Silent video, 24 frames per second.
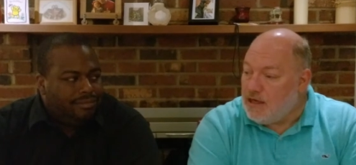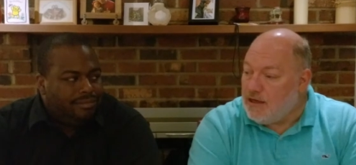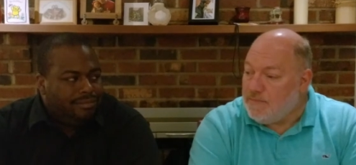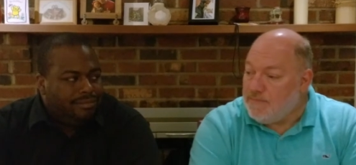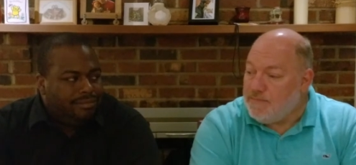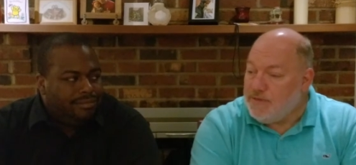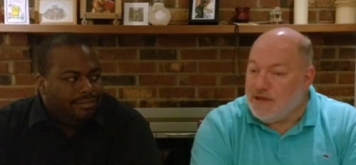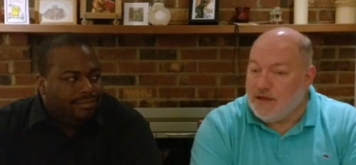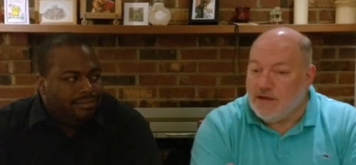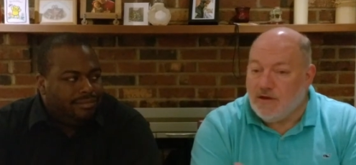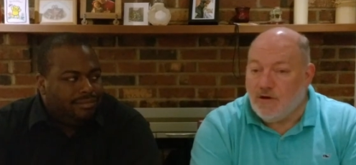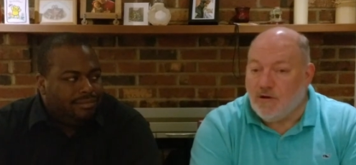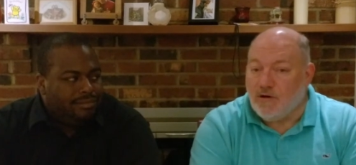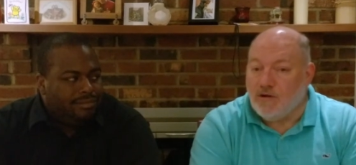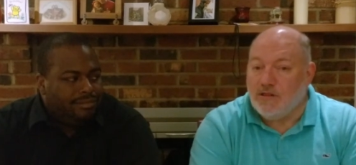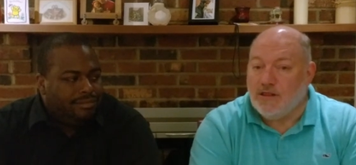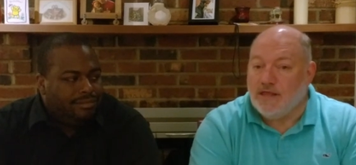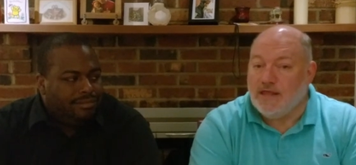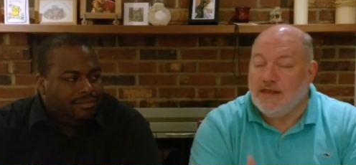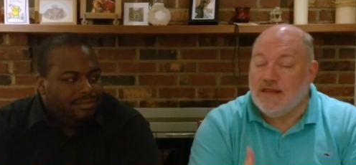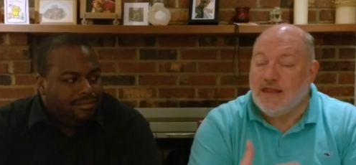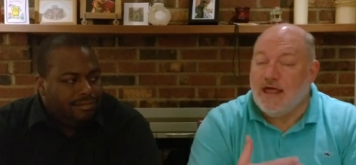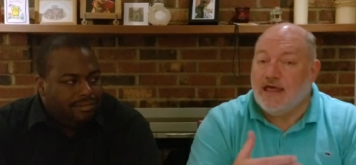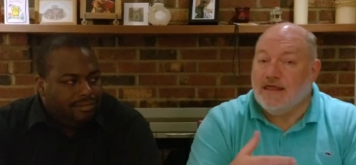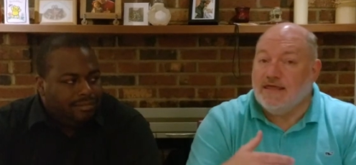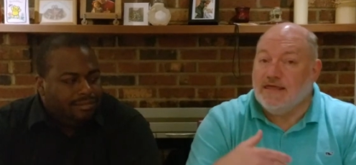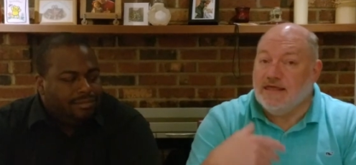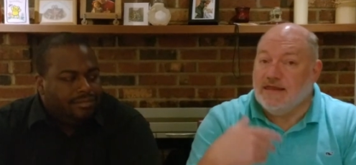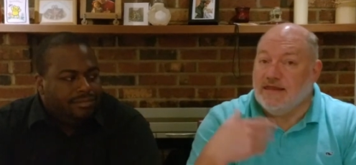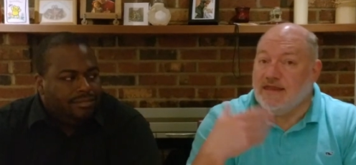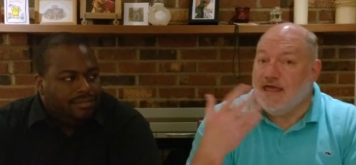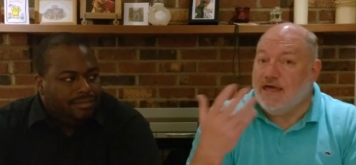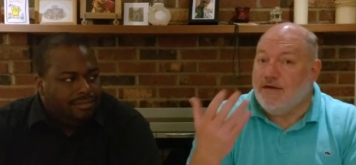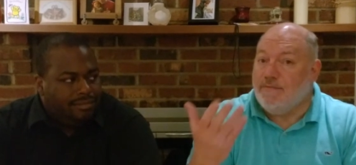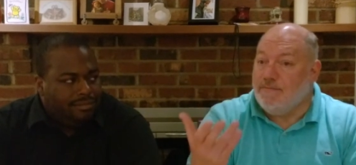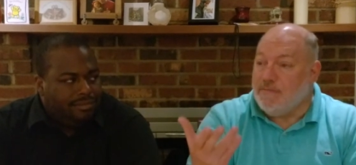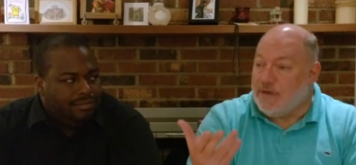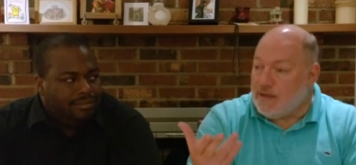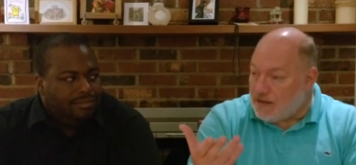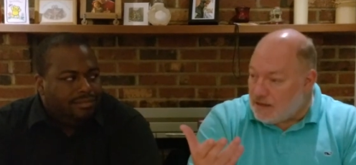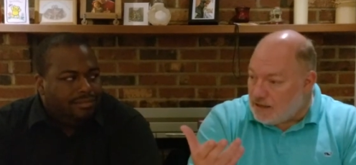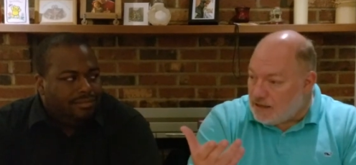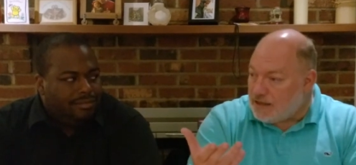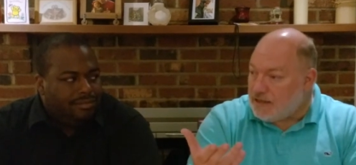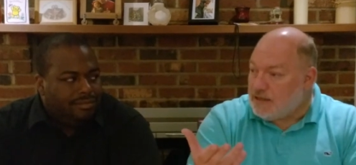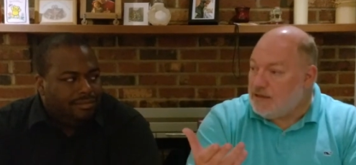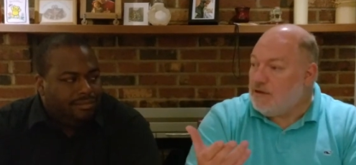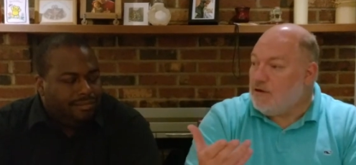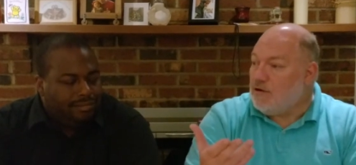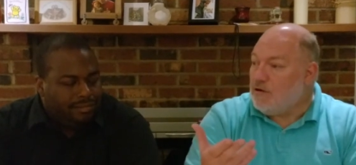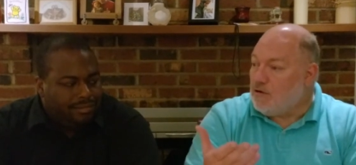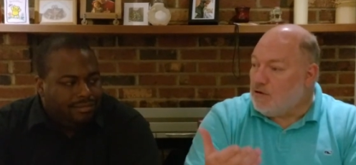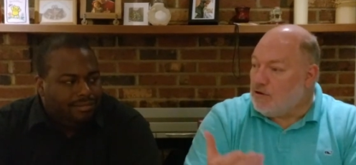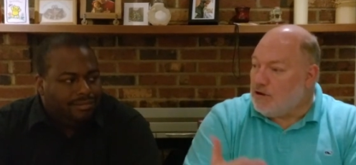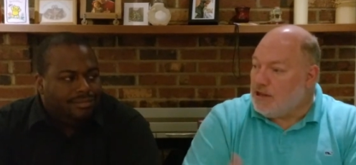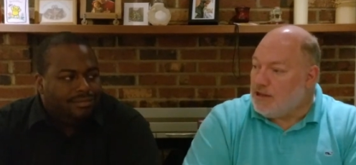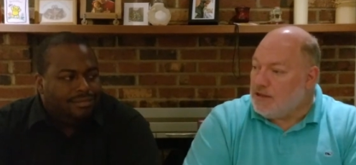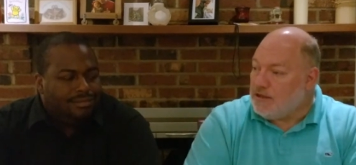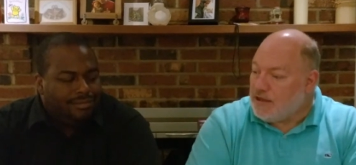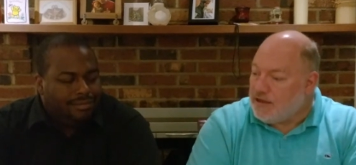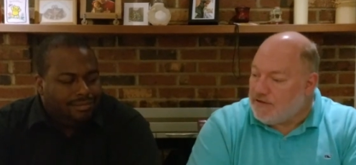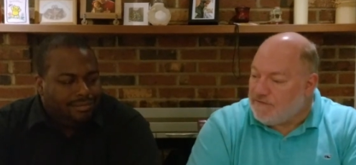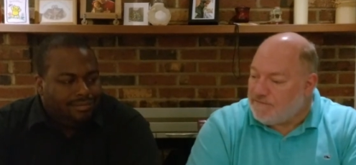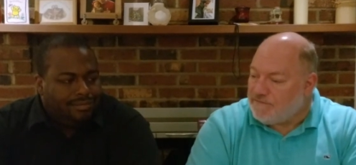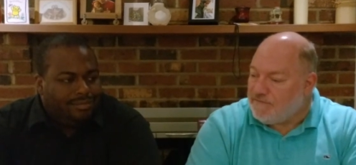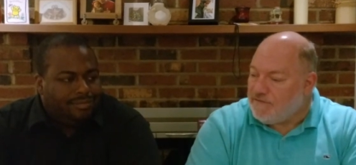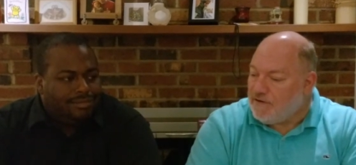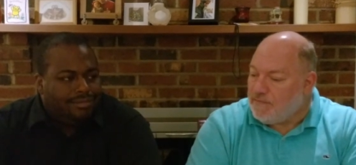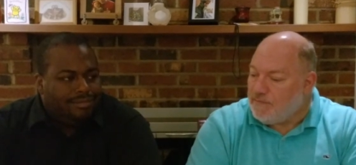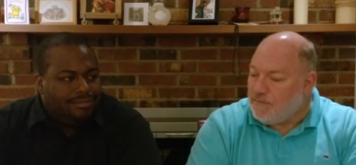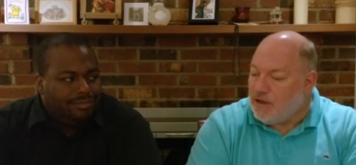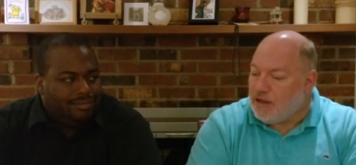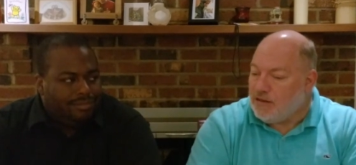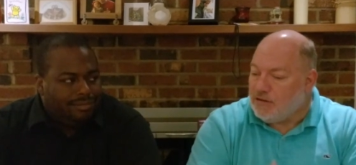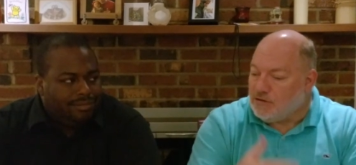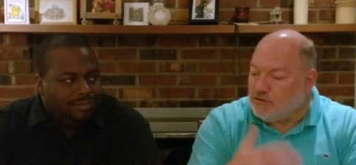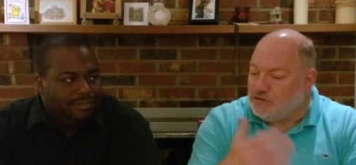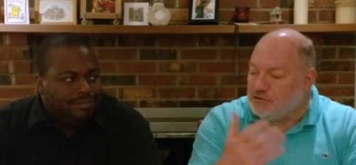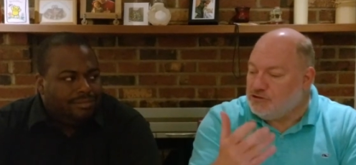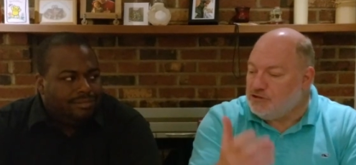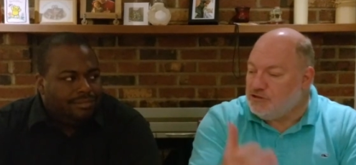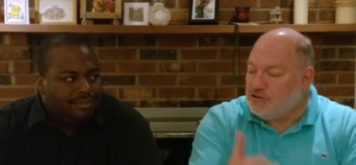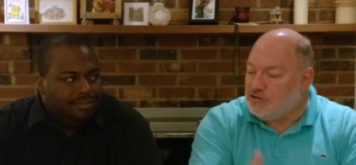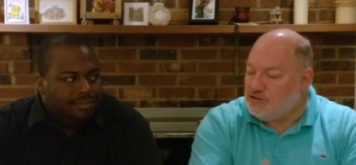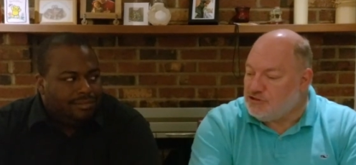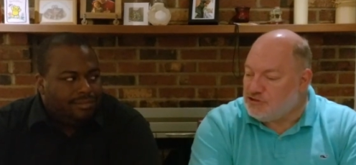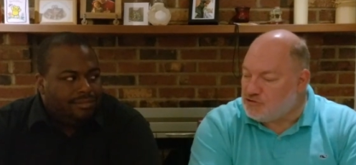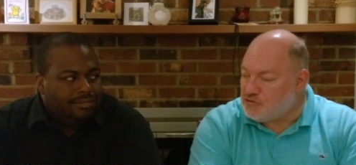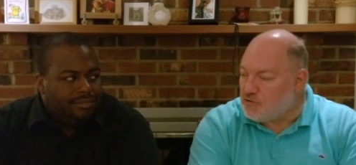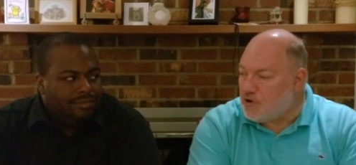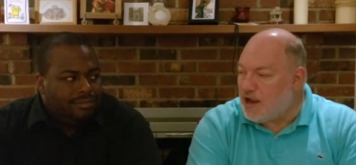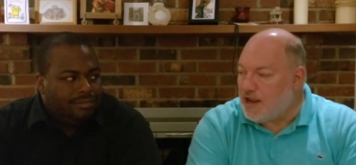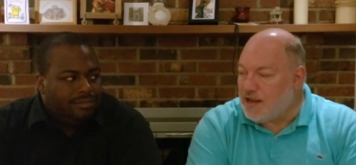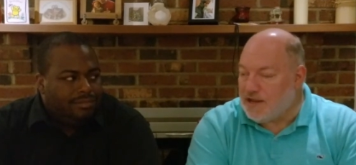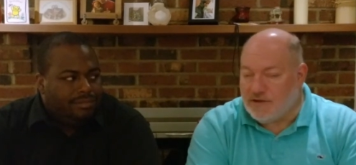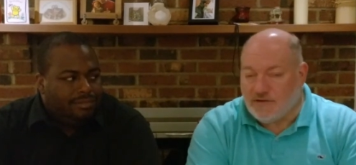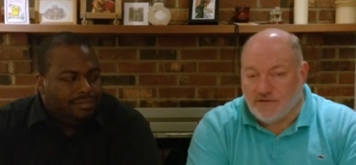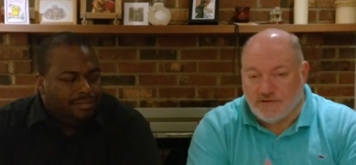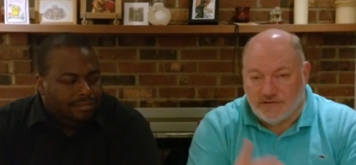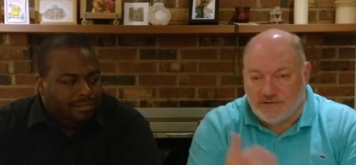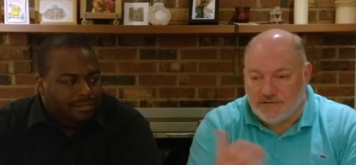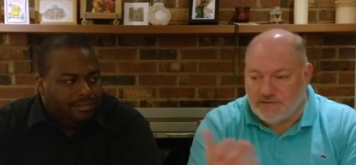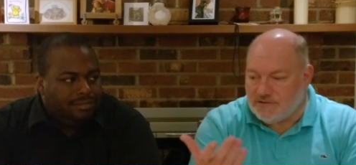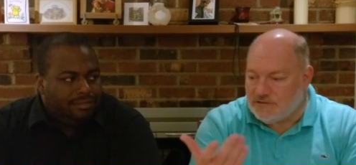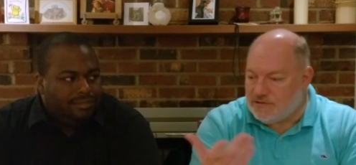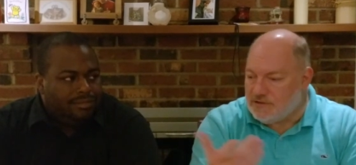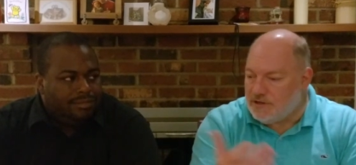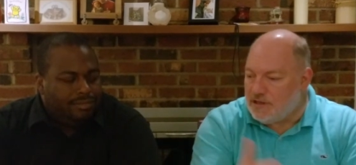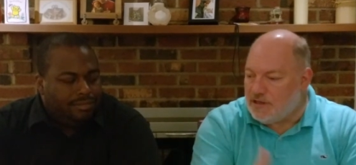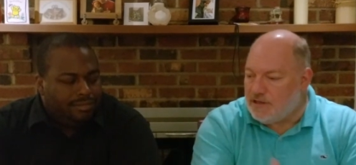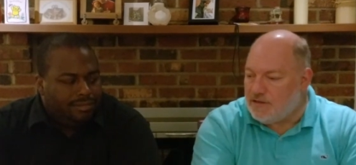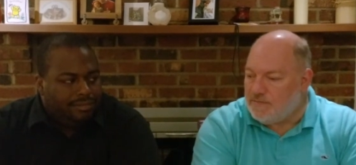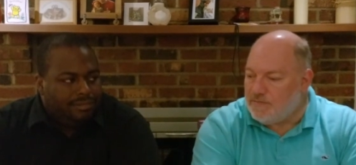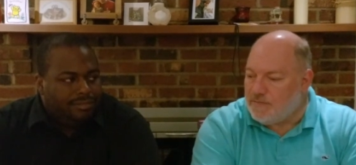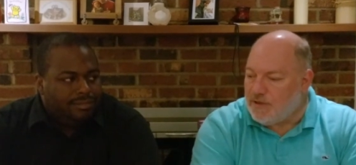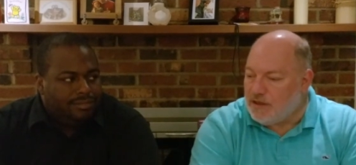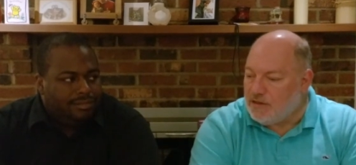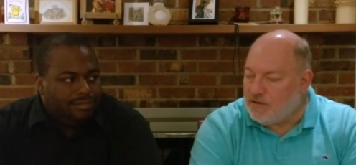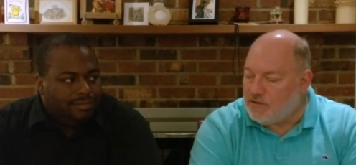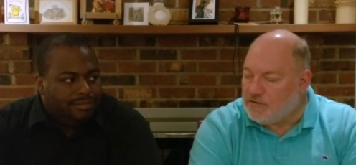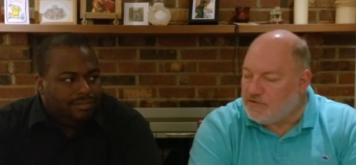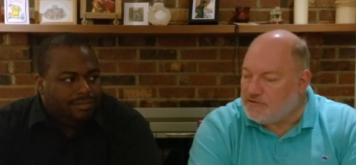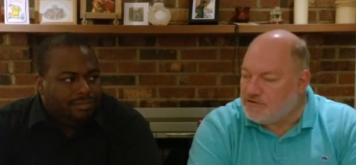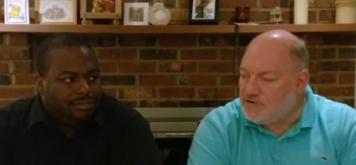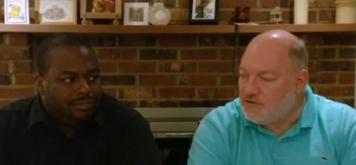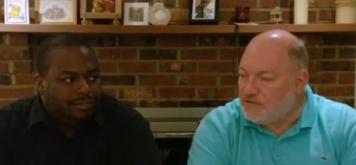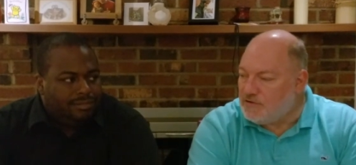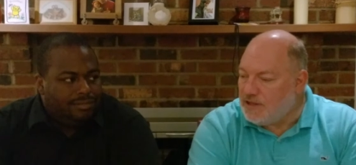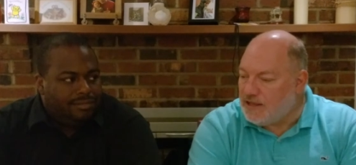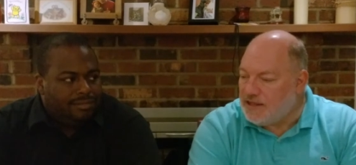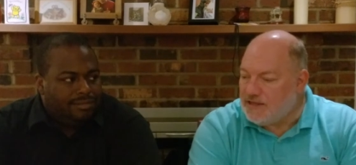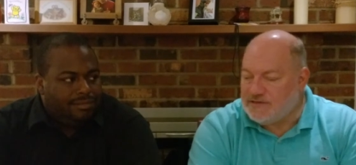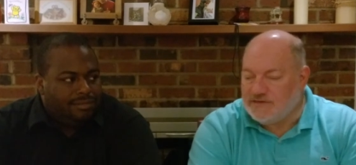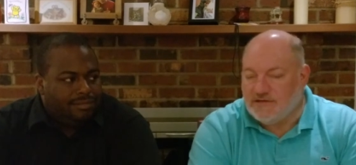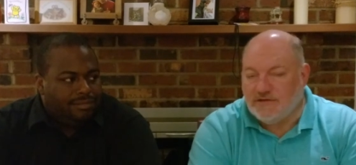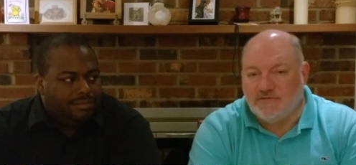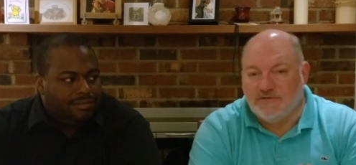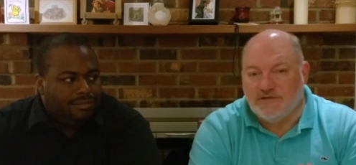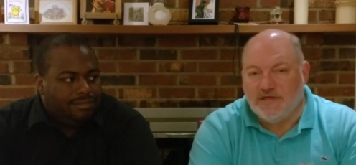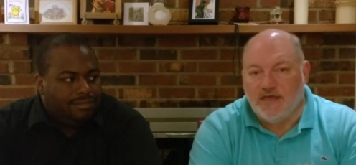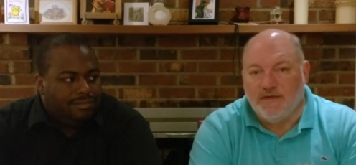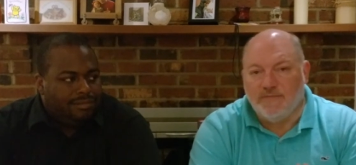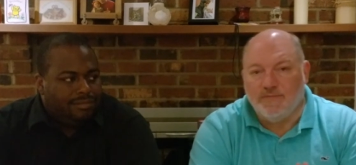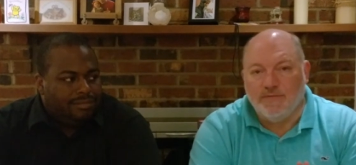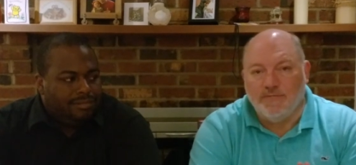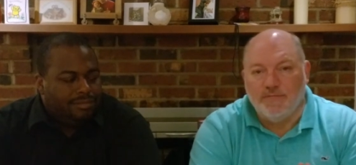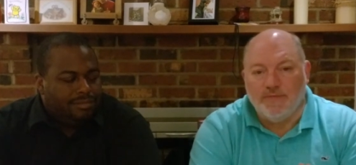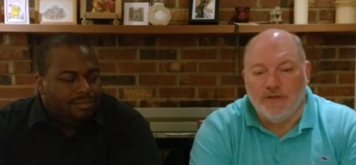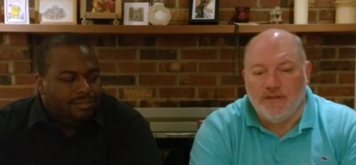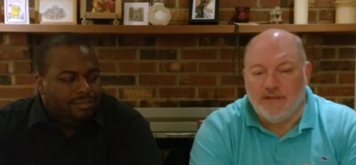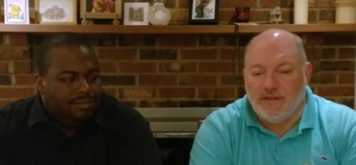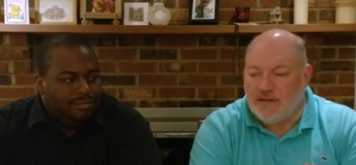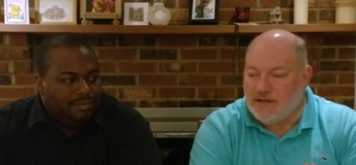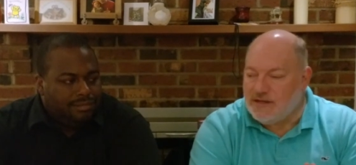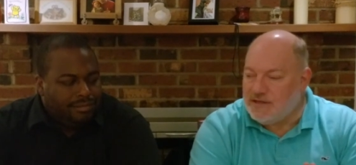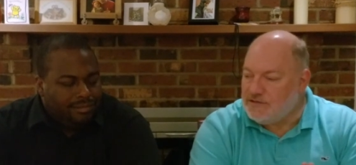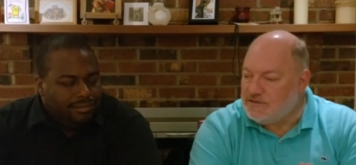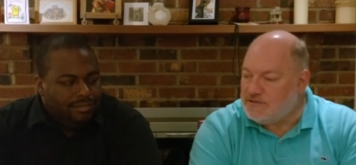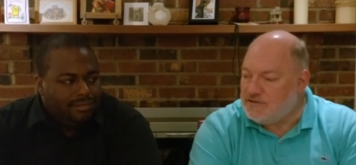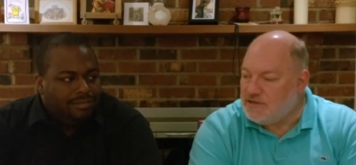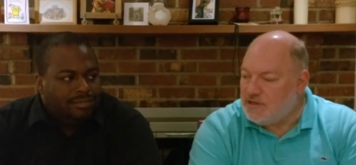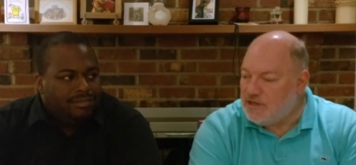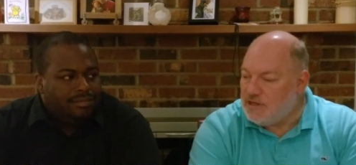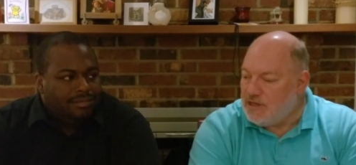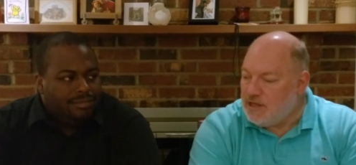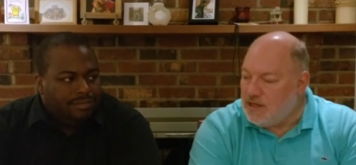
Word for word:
Speaker 1: uh, big early, and not get down mentally early if uh, Butler should strike, because Butler certainly has those capabilities.